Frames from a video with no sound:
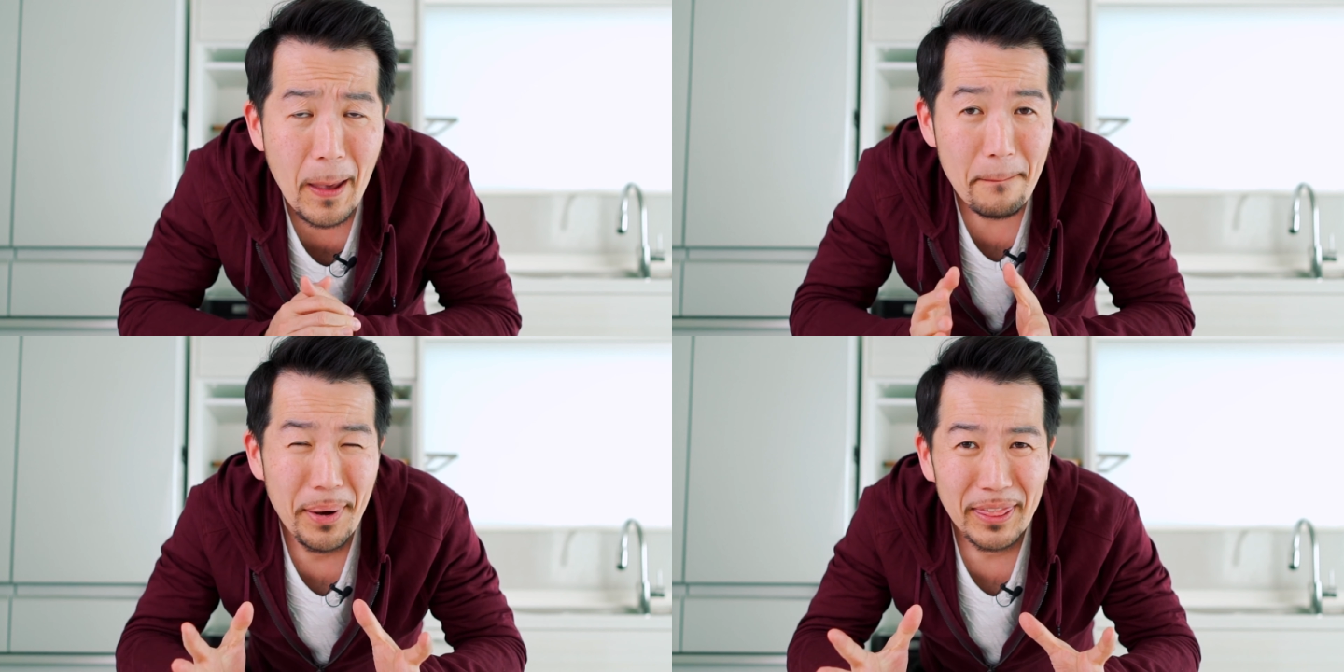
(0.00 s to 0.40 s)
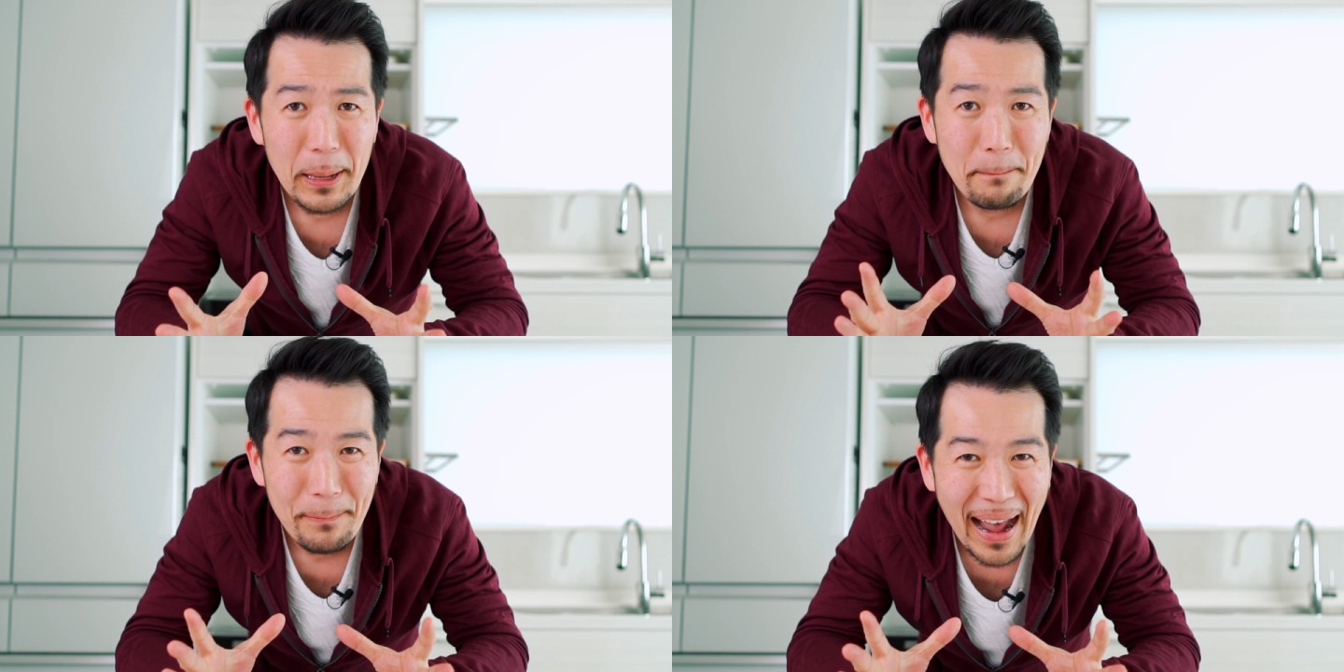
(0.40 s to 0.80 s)
but
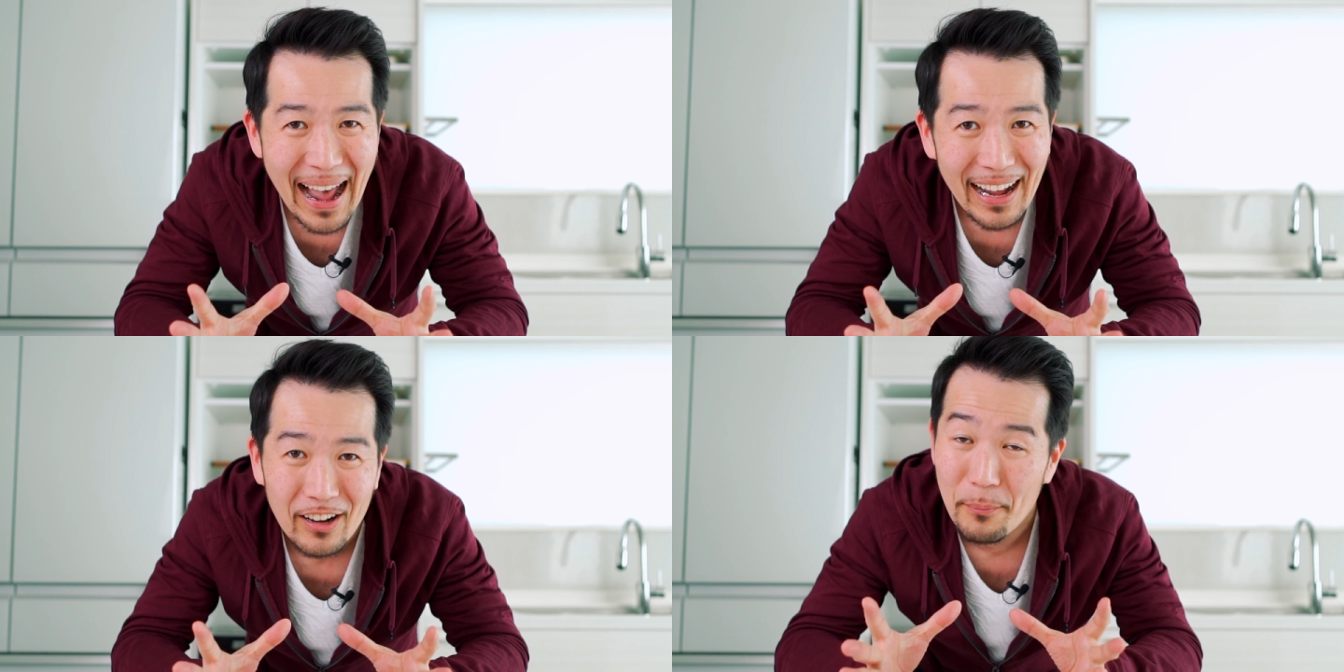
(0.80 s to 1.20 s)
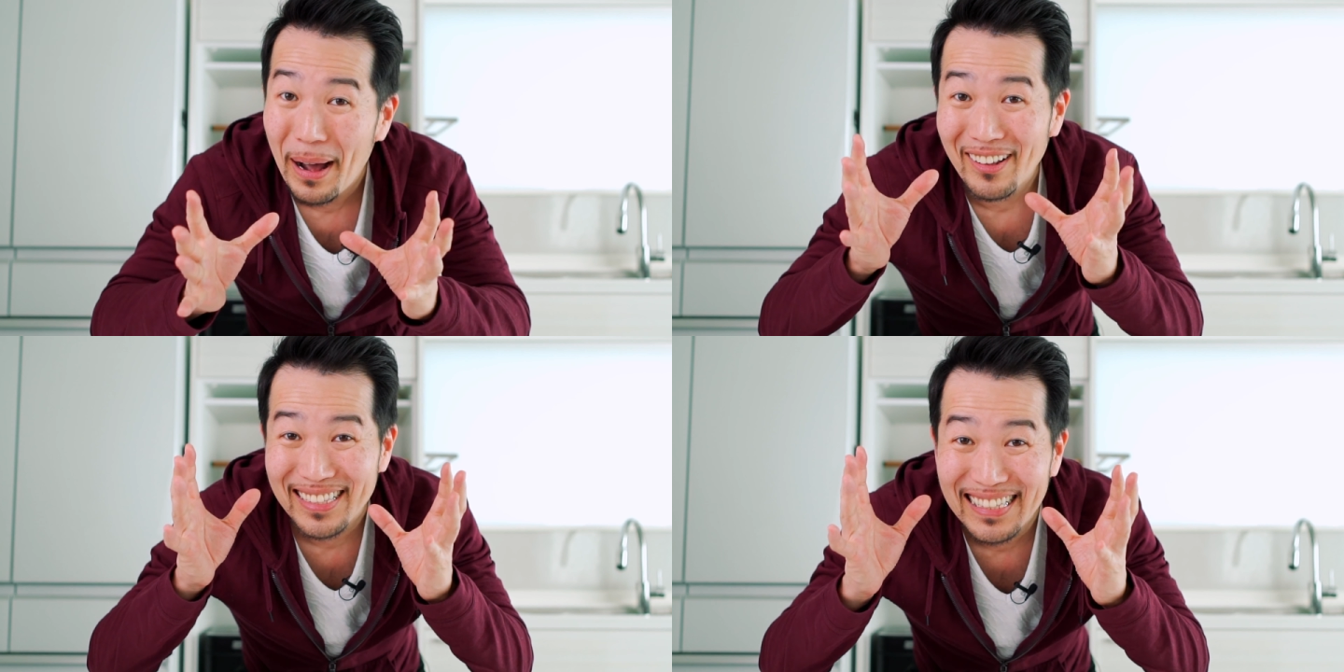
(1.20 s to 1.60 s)
they pack
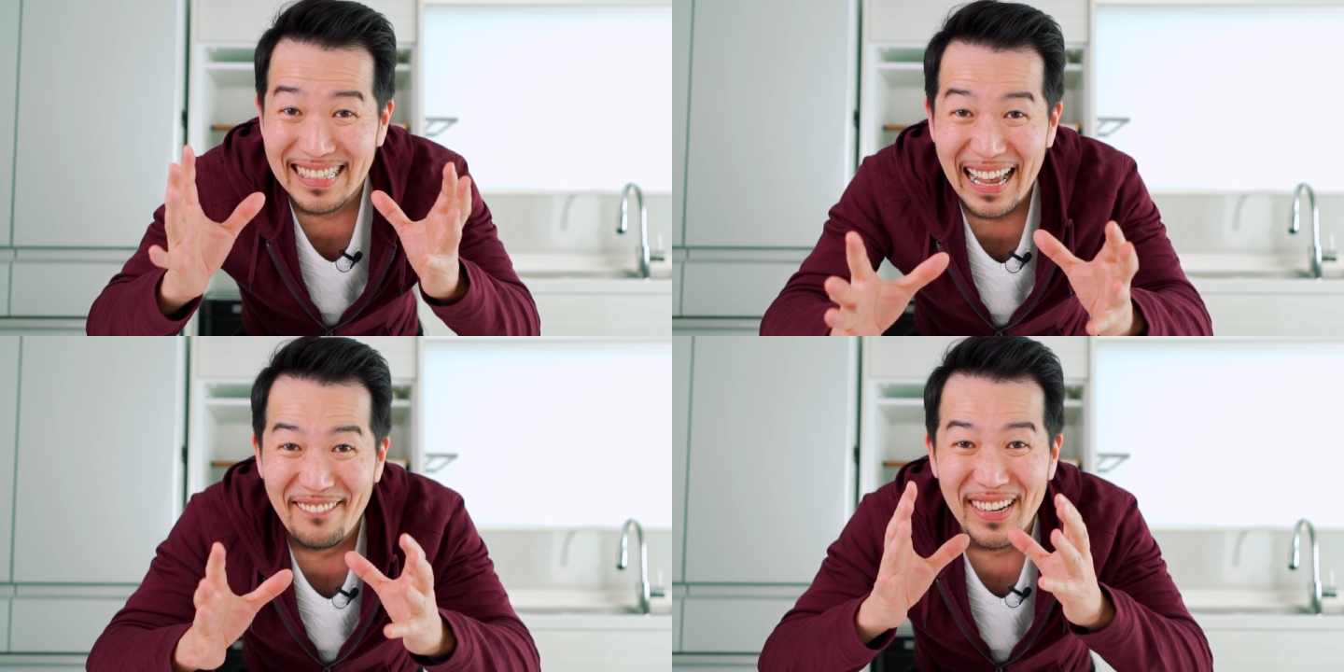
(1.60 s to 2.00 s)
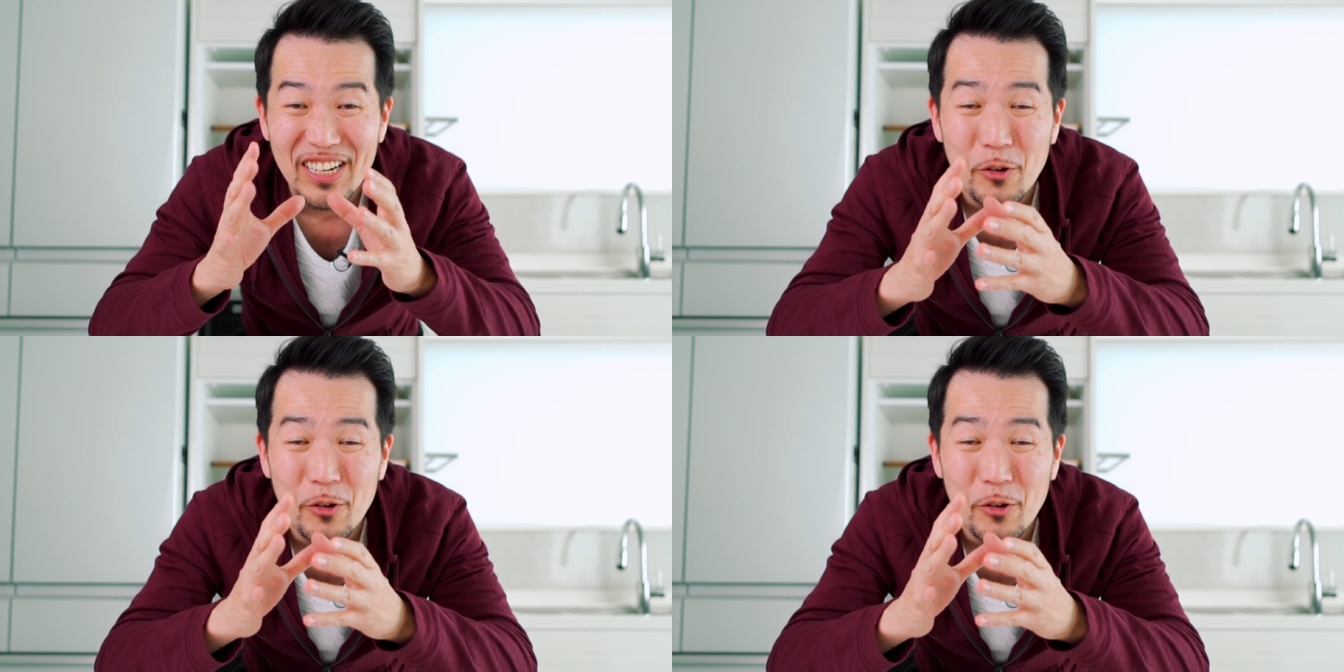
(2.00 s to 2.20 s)
about seven